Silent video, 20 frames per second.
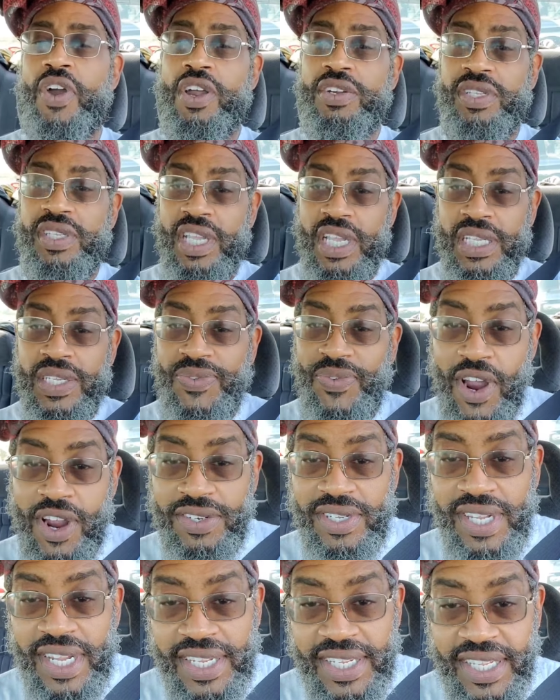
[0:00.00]
First things
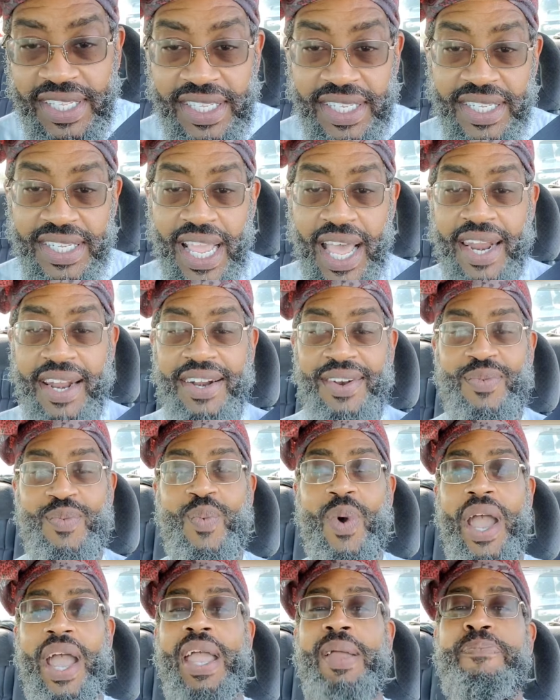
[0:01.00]
first, I get this out
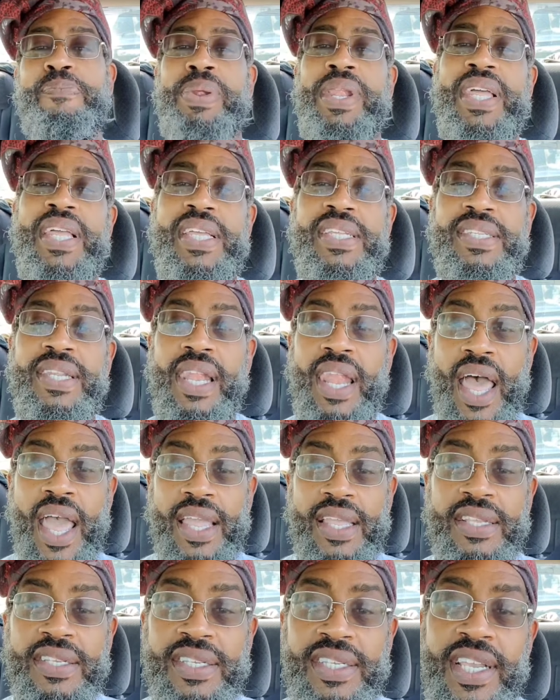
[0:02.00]
of the way. Please
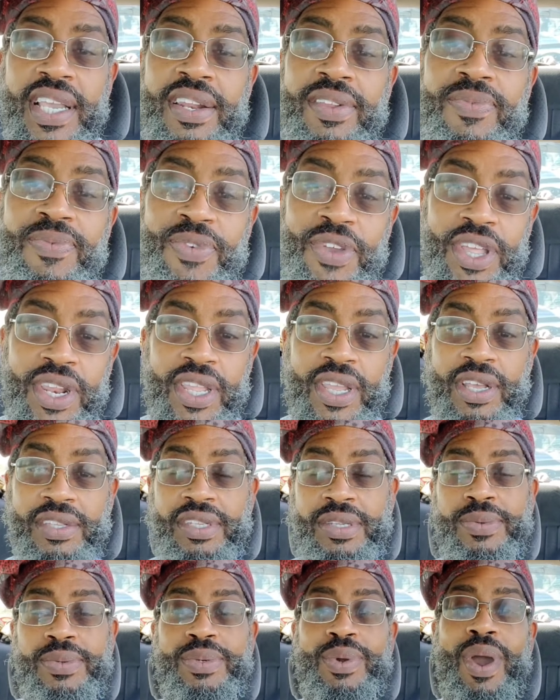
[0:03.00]
like and share the
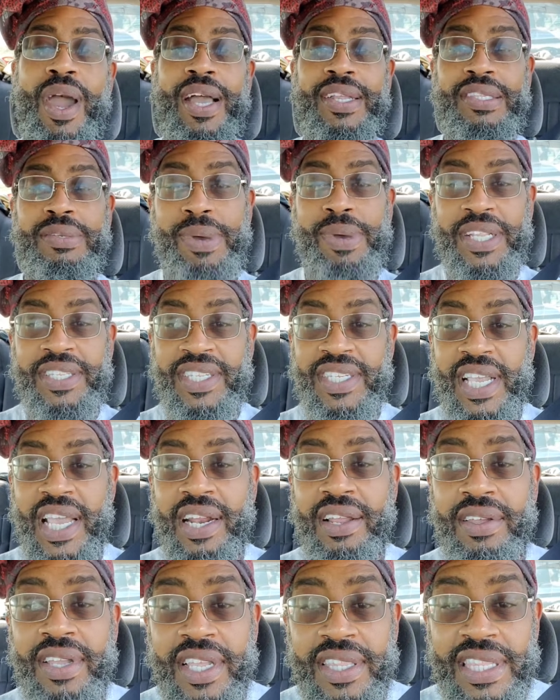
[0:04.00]
video. Subscribe to my
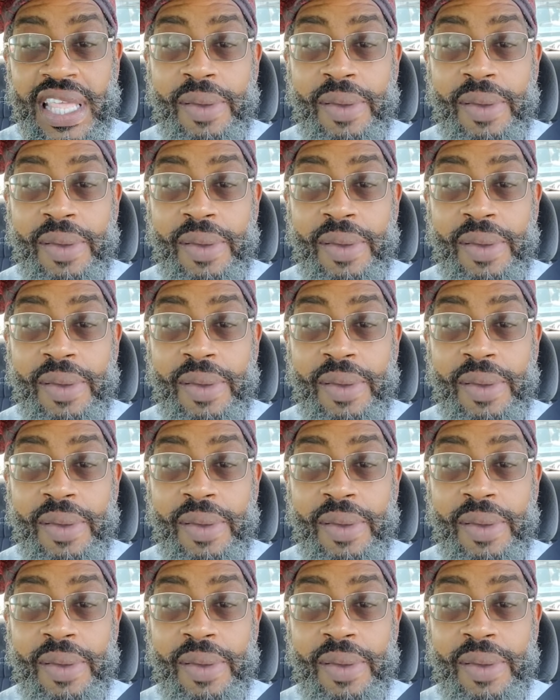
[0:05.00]
channel.